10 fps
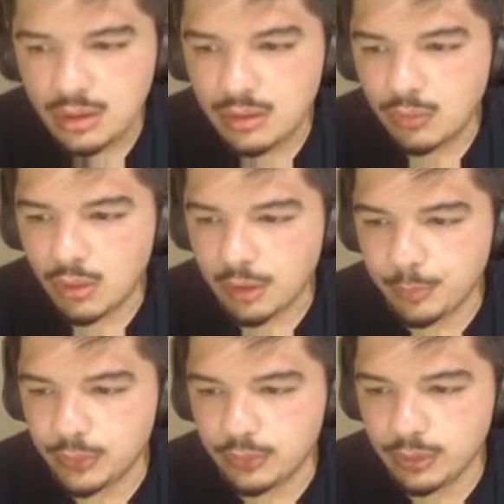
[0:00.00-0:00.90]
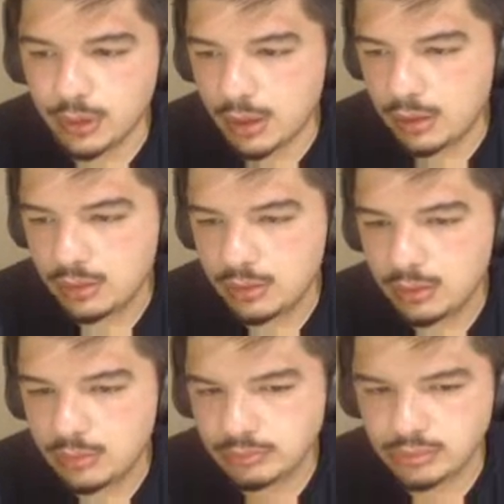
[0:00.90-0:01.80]
Walker Buehler,
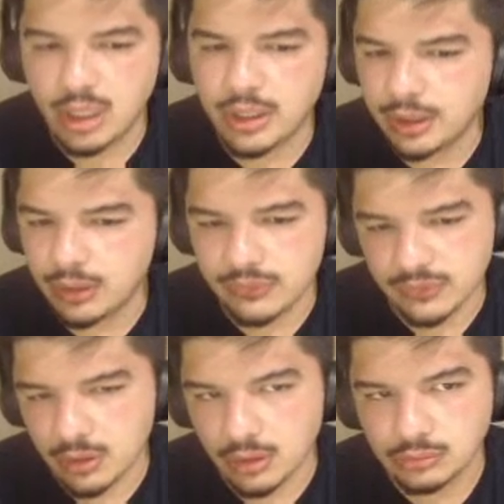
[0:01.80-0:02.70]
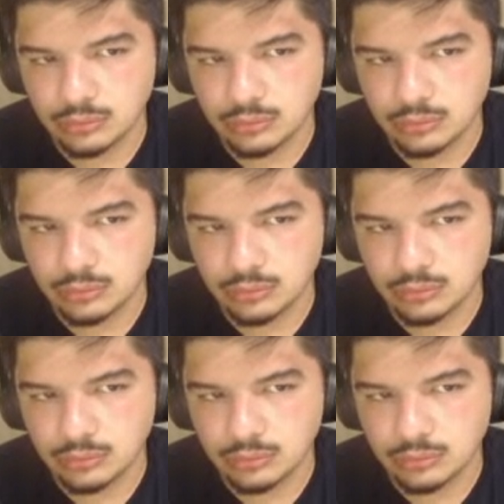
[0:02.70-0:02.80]
probably an all-star.